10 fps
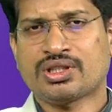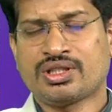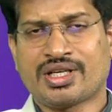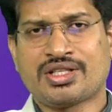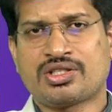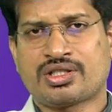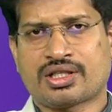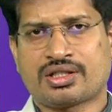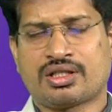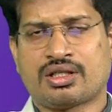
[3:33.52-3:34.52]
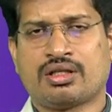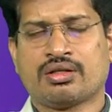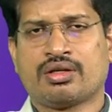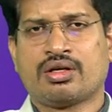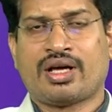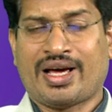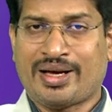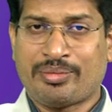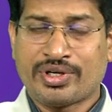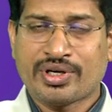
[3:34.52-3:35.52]
construct uh,
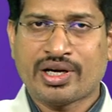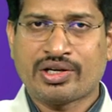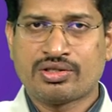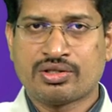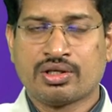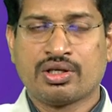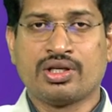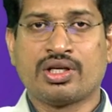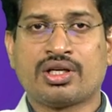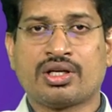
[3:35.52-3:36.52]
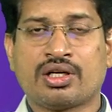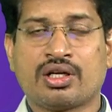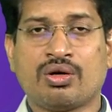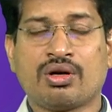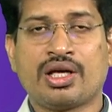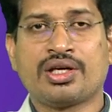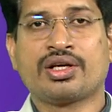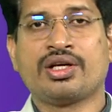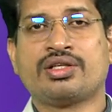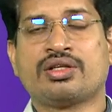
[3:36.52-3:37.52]
habitats in a low-lying
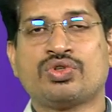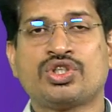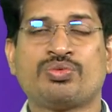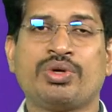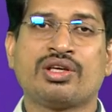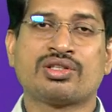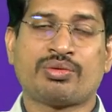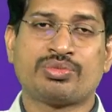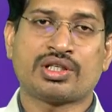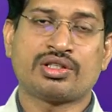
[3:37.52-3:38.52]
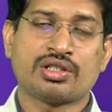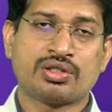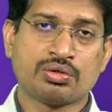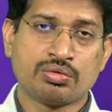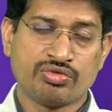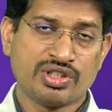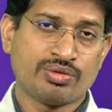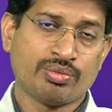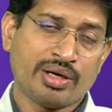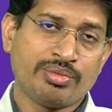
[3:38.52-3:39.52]
region which is being subjected to, which
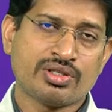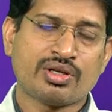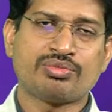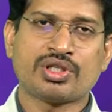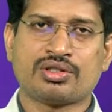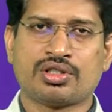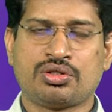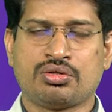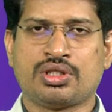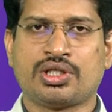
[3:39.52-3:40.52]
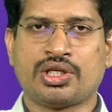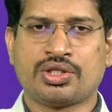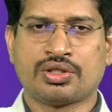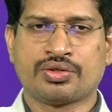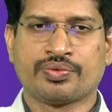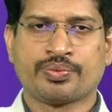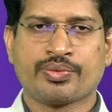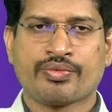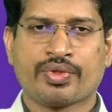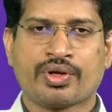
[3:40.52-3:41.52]
may be subjected to inundation,
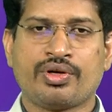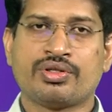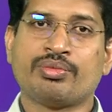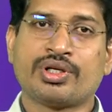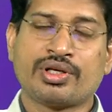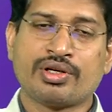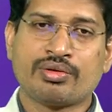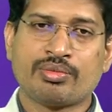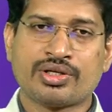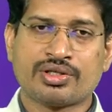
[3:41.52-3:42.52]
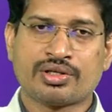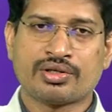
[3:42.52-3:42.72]
is a mitigative measure.